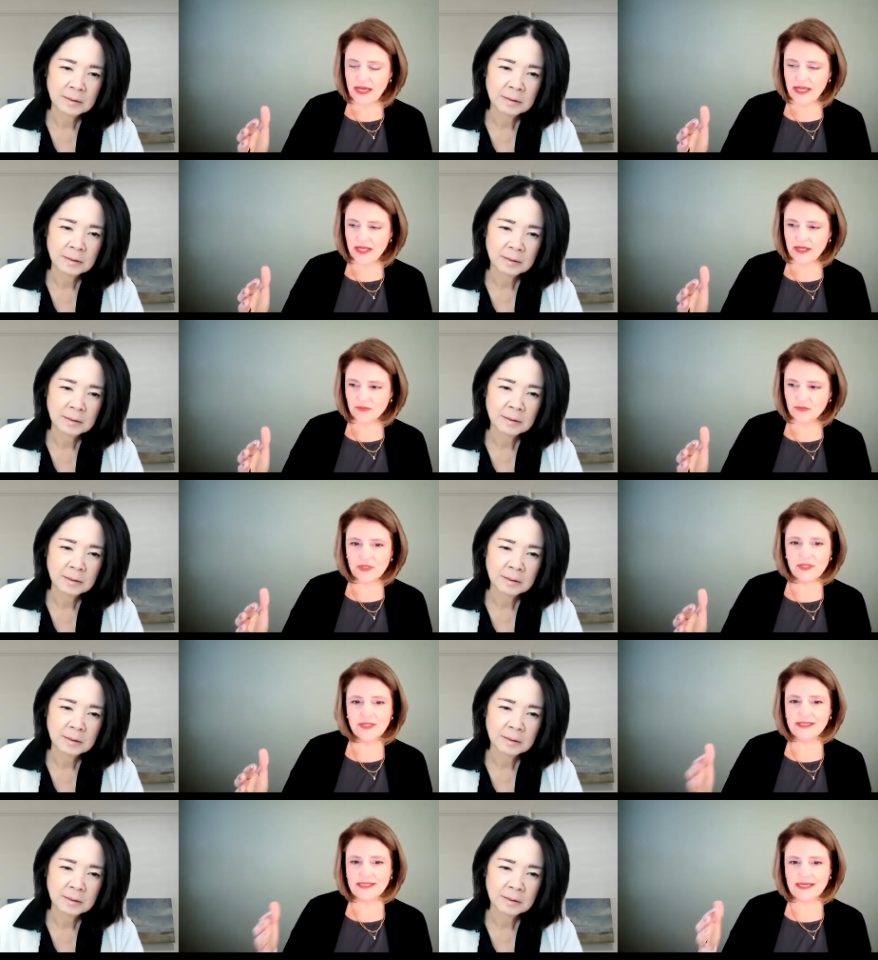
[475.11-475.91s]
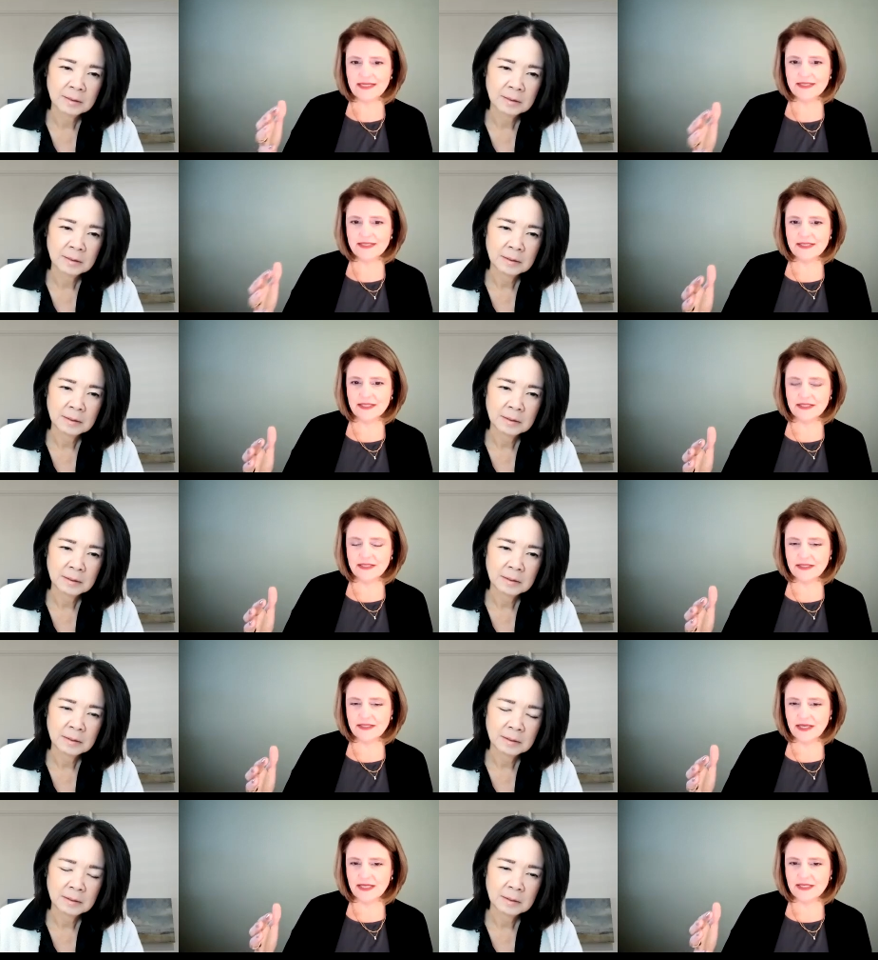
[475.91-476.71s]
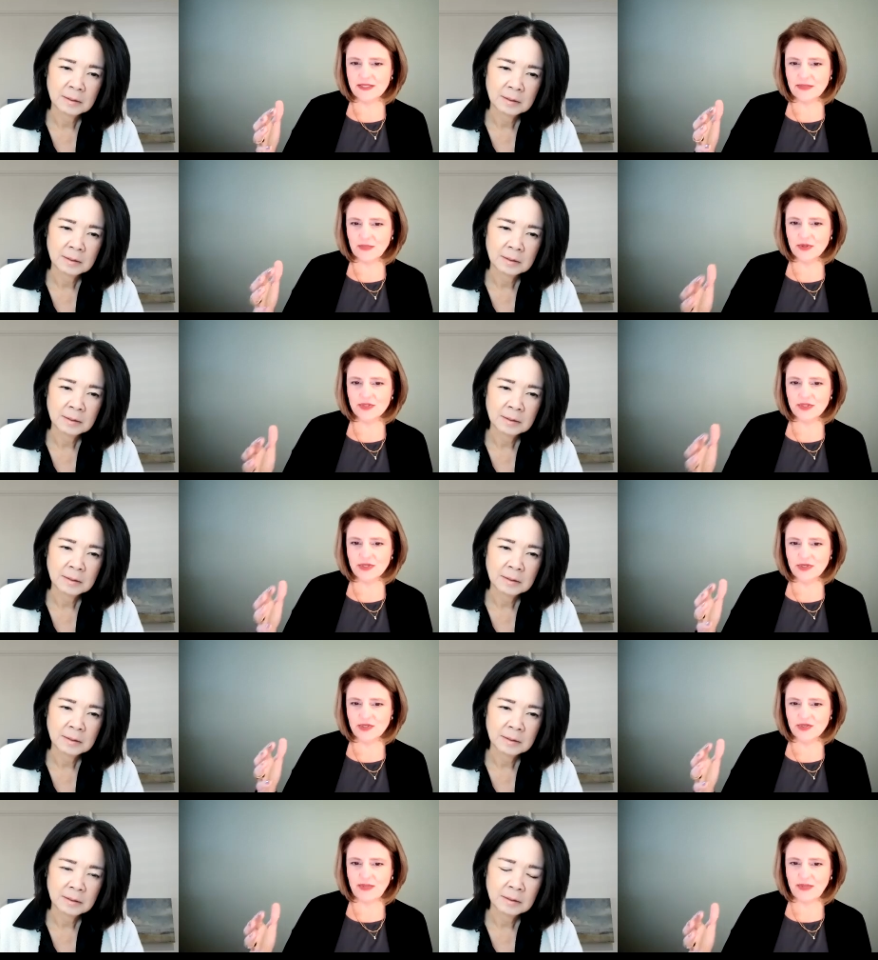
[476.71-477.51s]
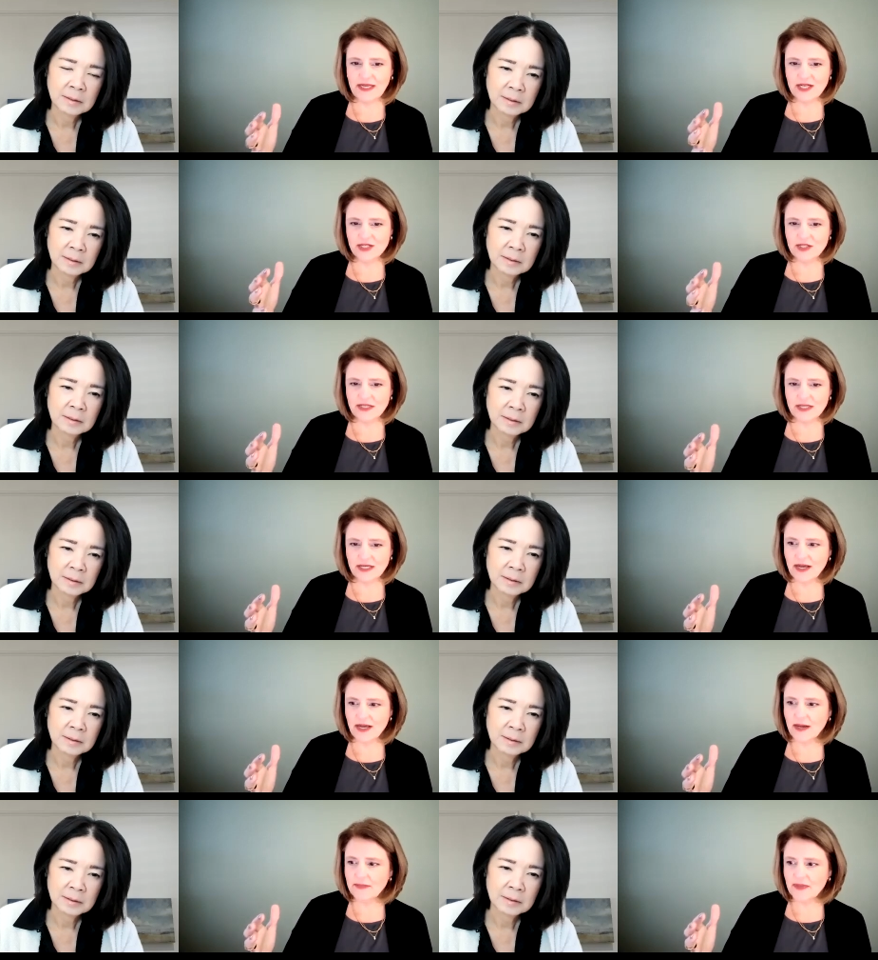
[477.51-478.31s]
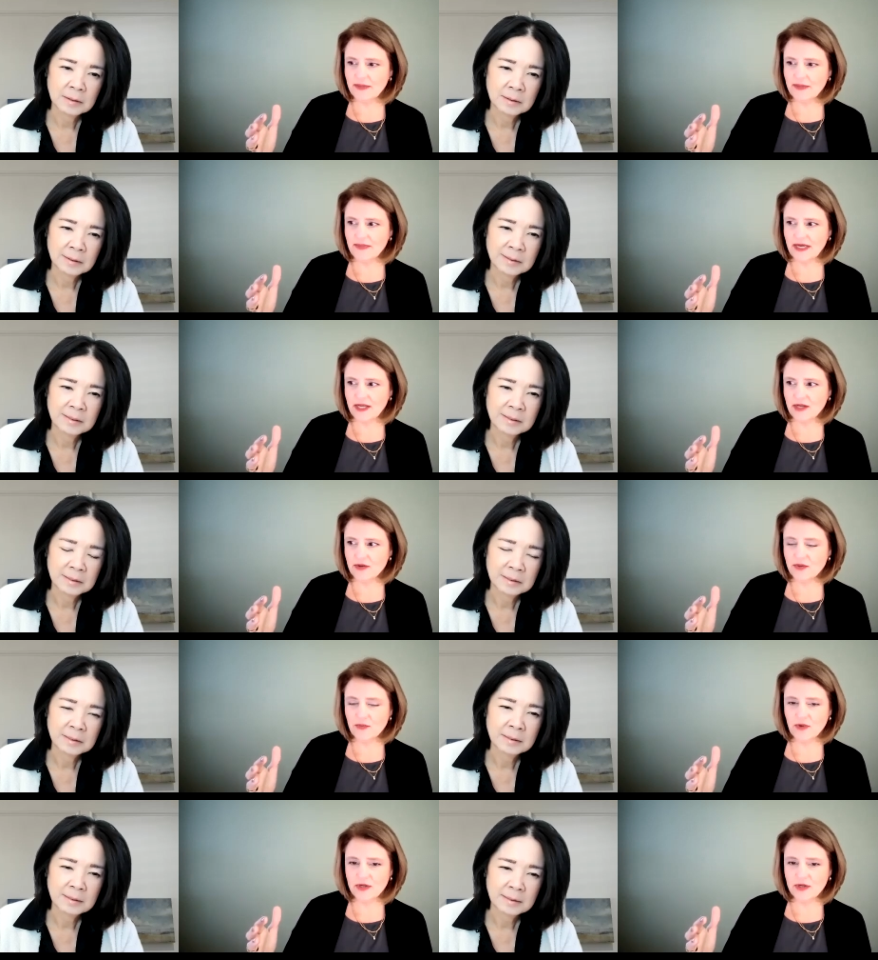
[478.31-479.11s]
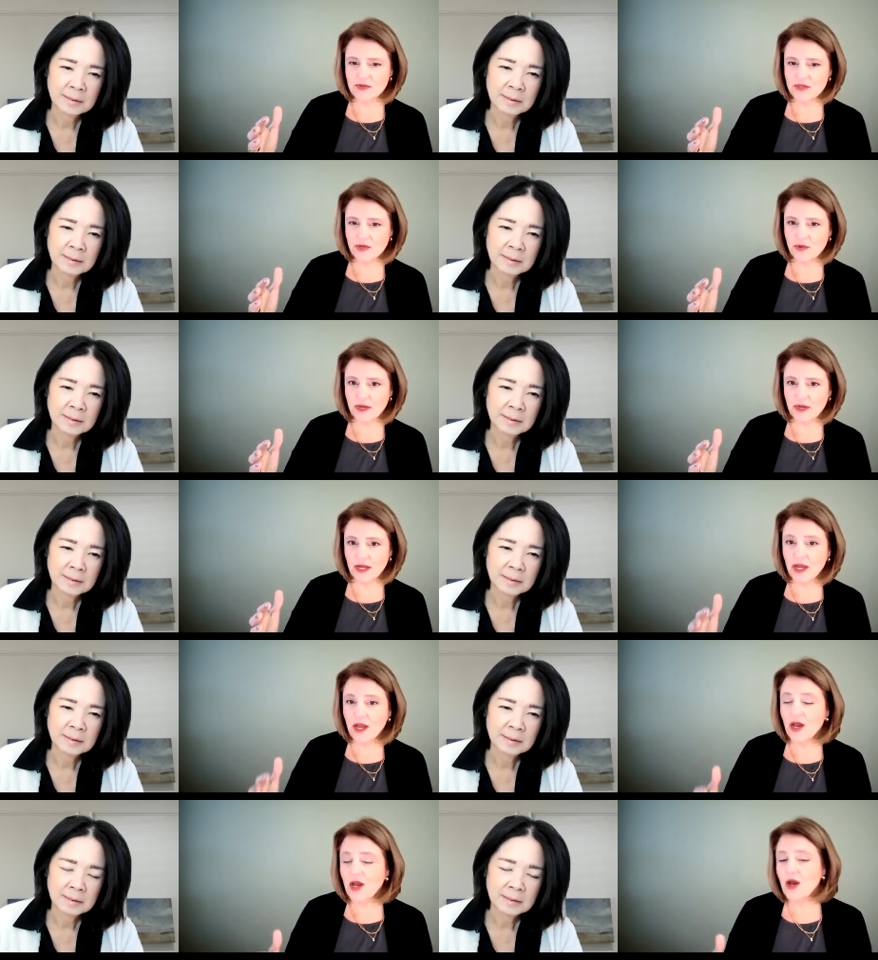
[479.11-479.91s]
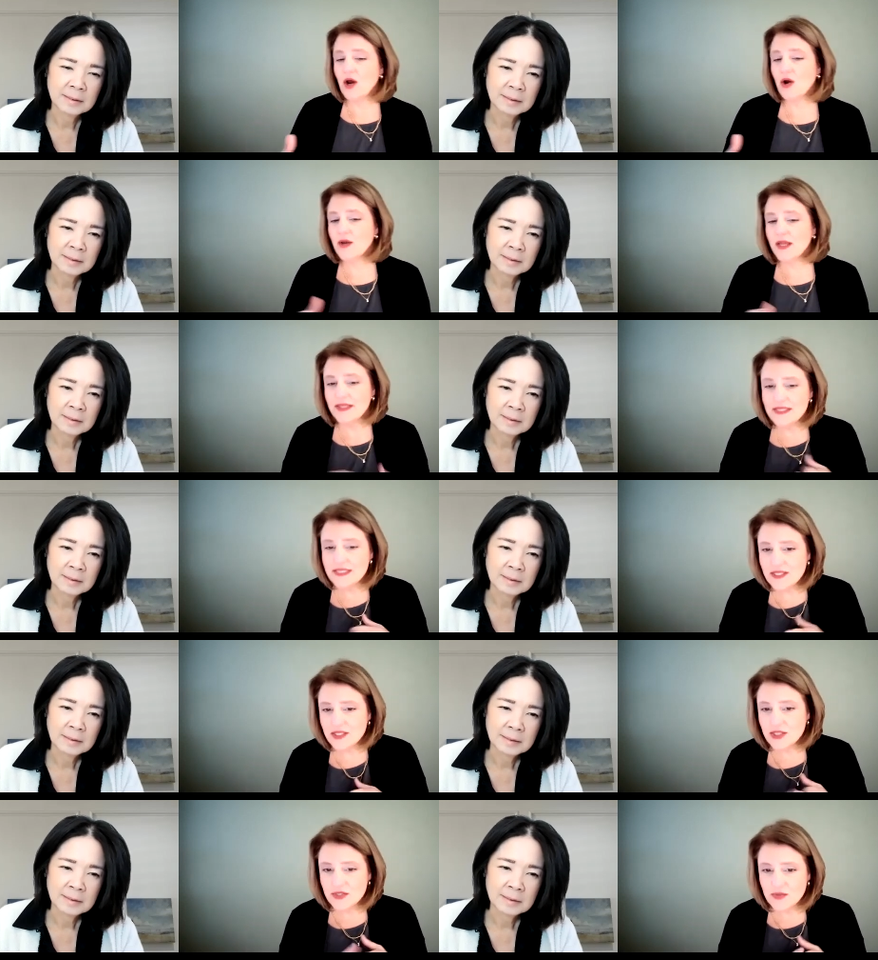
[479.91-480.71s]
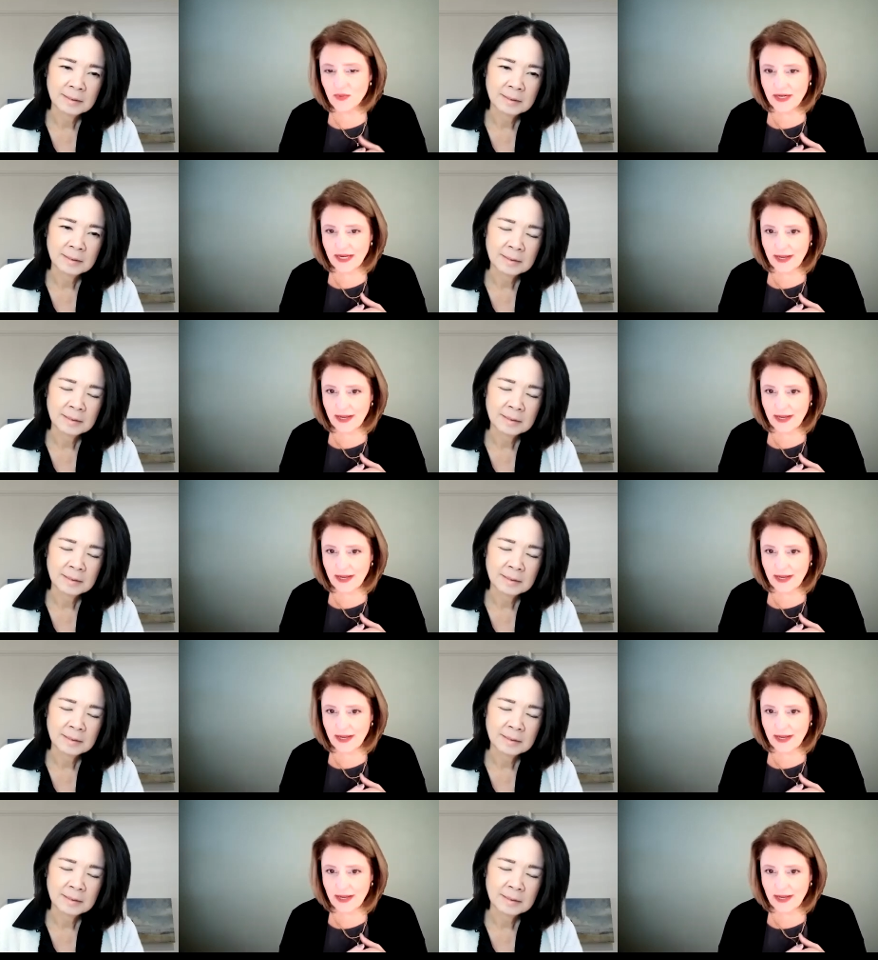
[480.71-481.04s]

Speaker 1: And really, as the as the person who's managing the comp committee, you're the one who's going, okay, this is just what